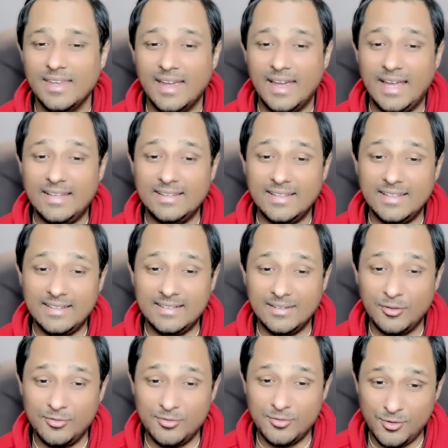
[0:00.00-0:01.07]
And then,
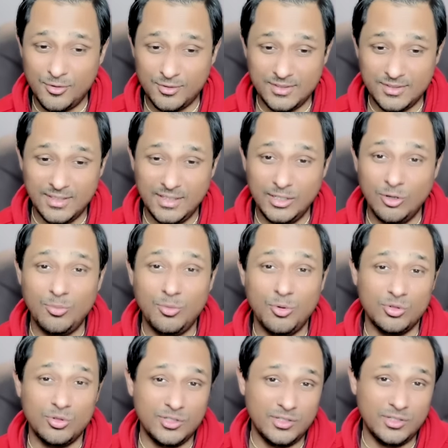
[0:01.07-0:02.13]
of course, the Leo
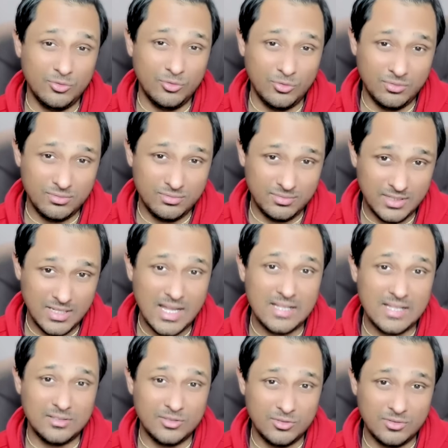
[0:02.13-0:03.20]
portion,
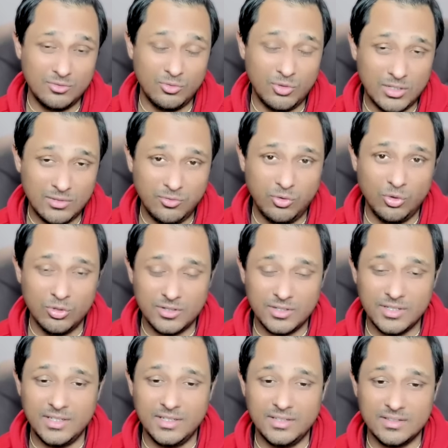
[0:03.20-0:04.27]
last one fourth
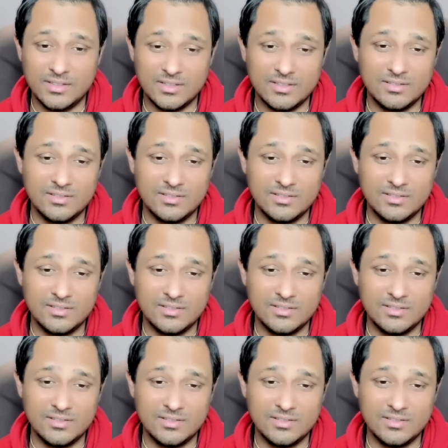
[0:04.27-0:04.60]
is